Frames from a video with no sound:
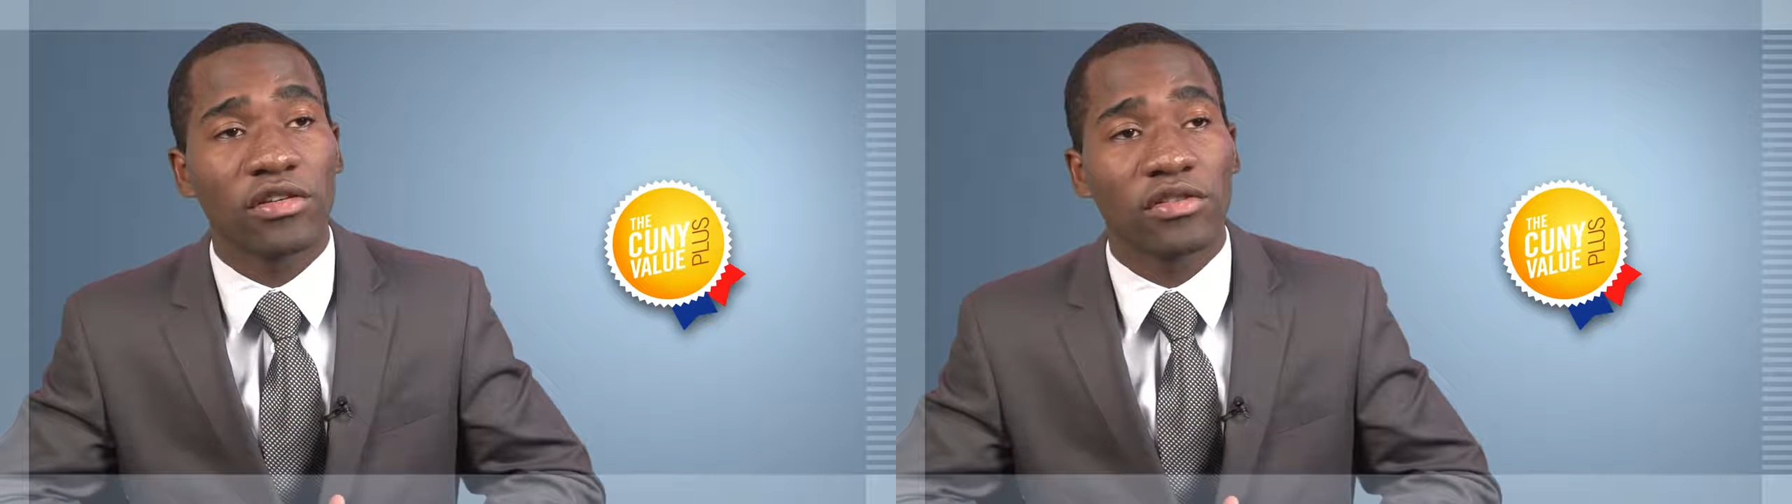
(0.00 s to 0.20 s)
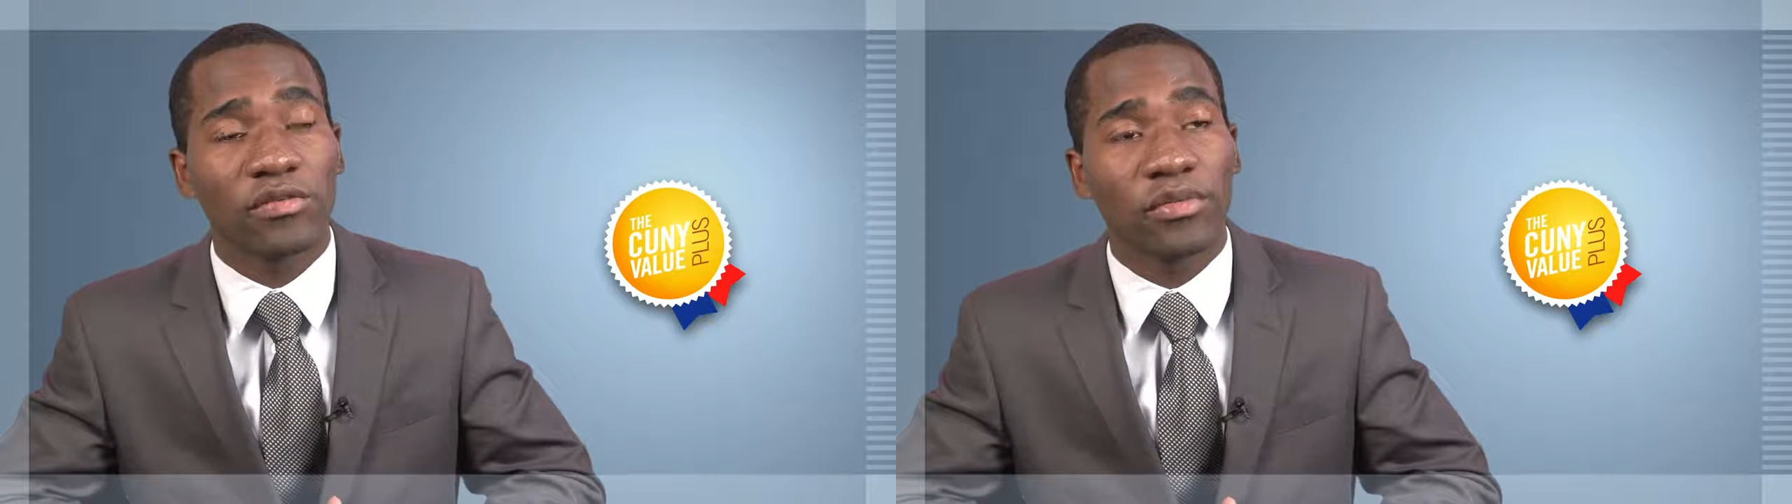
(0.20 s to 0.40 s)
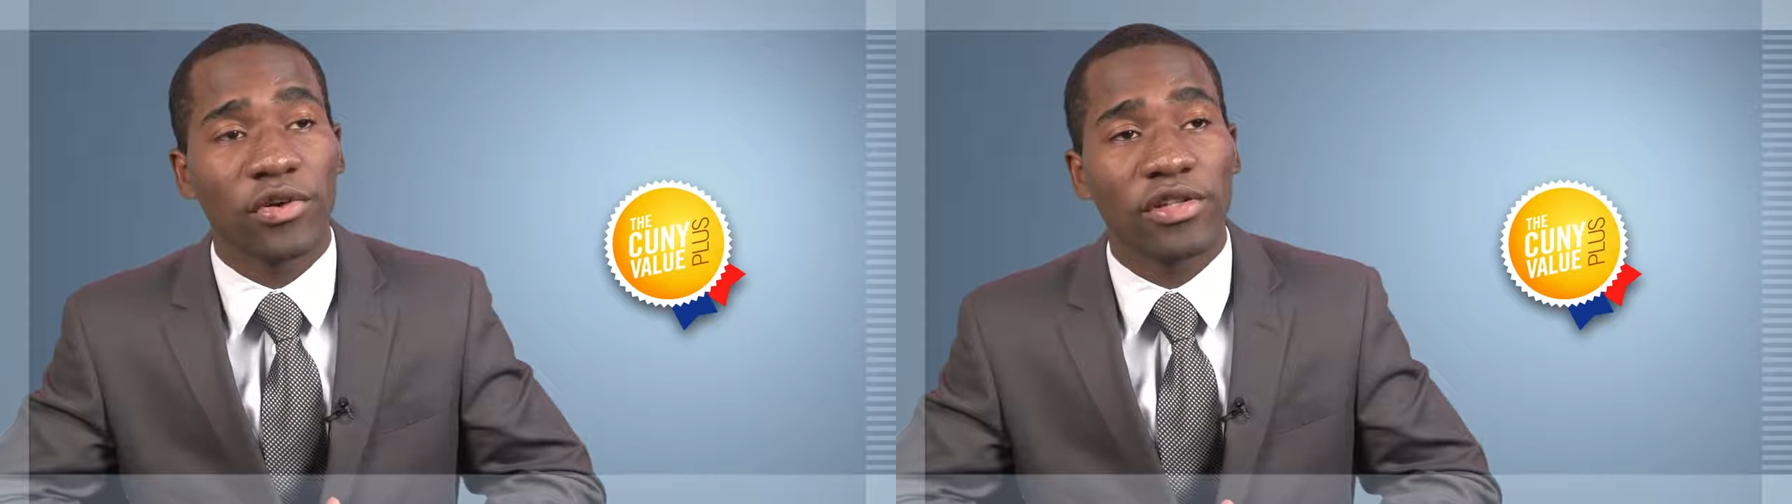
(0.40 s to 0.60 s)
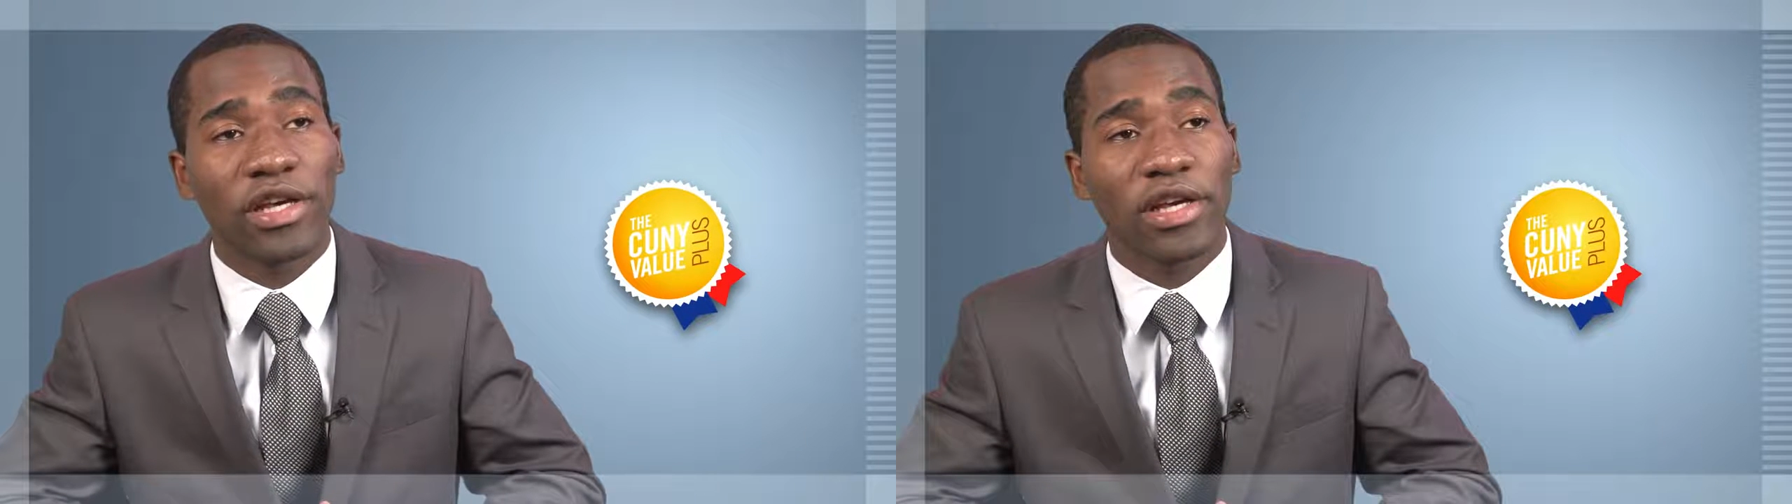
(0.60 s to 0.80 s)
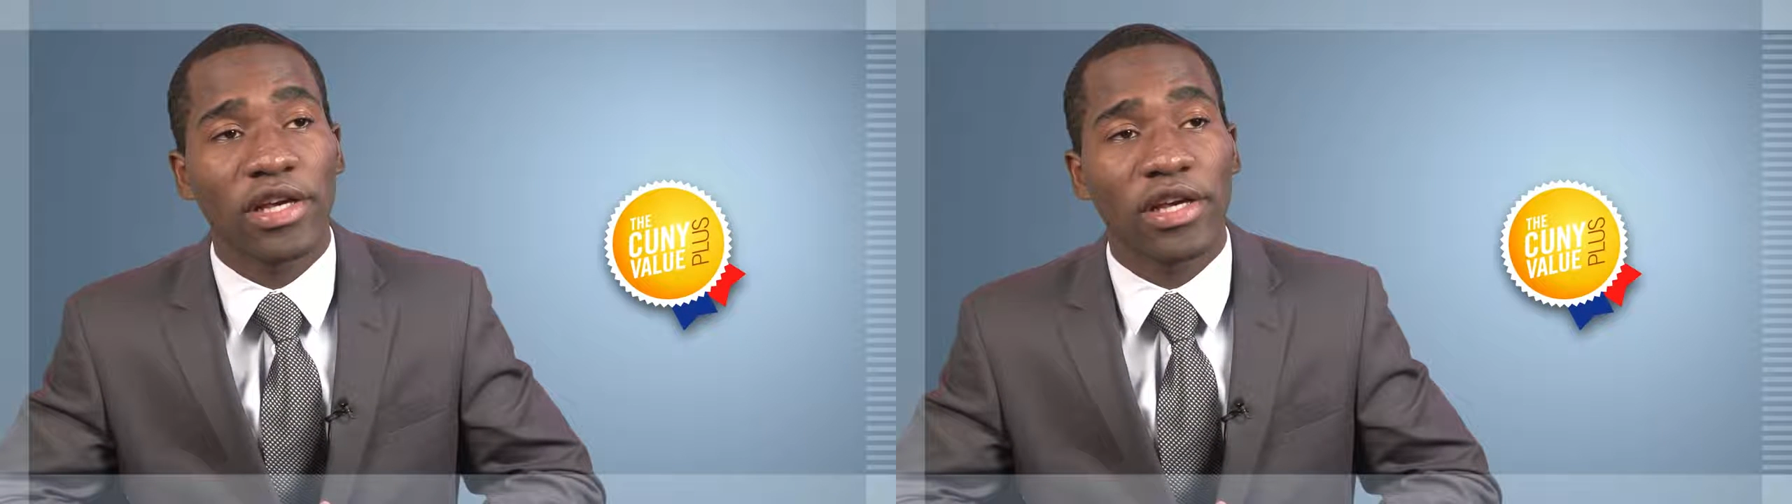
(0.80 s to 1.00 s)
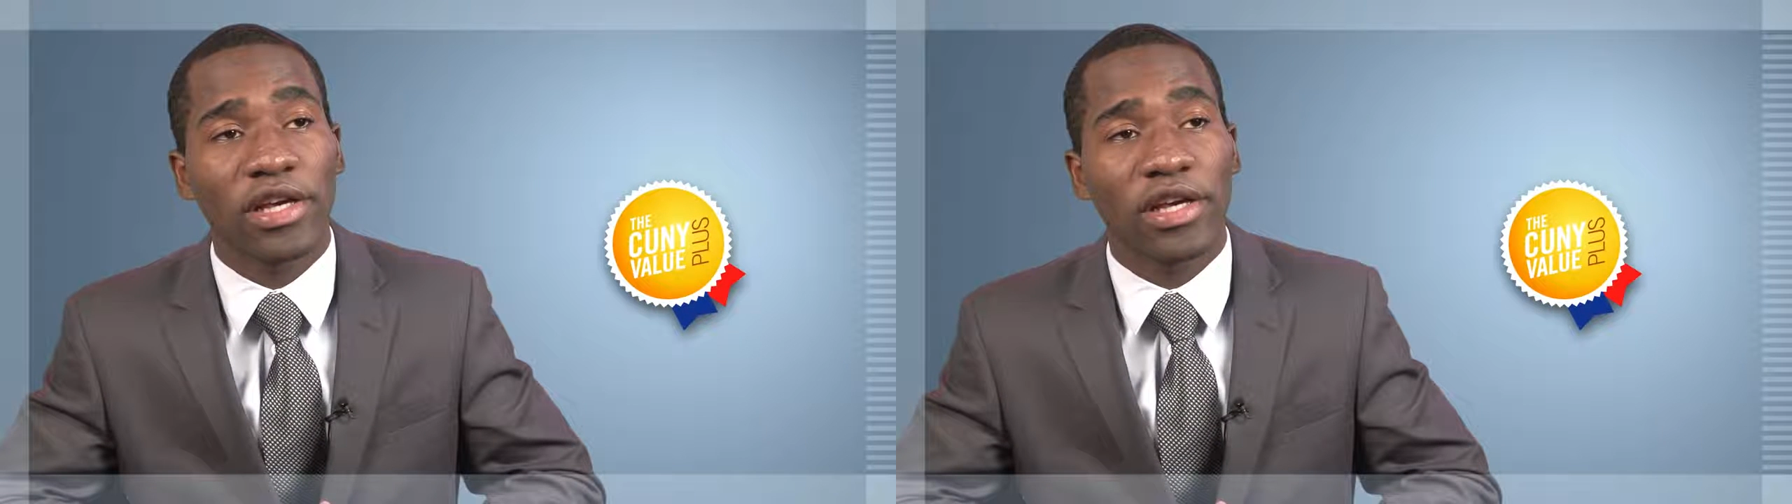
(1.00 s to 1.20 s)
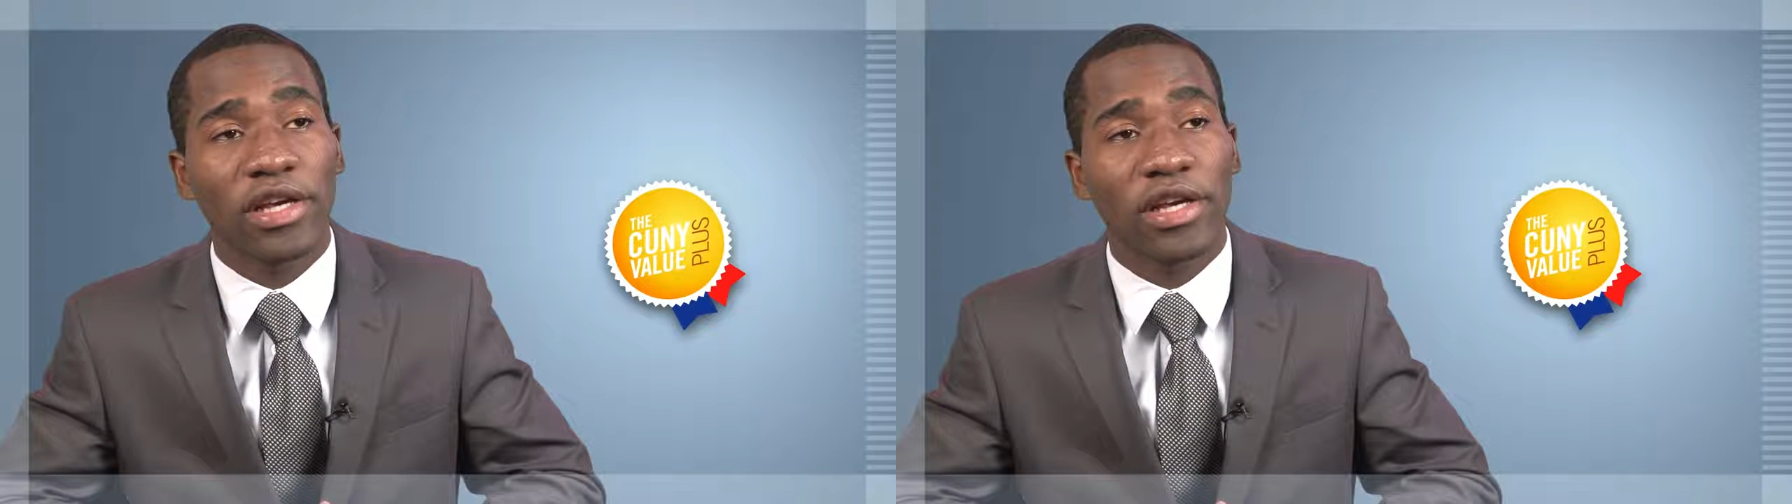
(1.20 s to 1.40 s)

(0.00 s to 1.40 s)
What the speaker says: are brought together.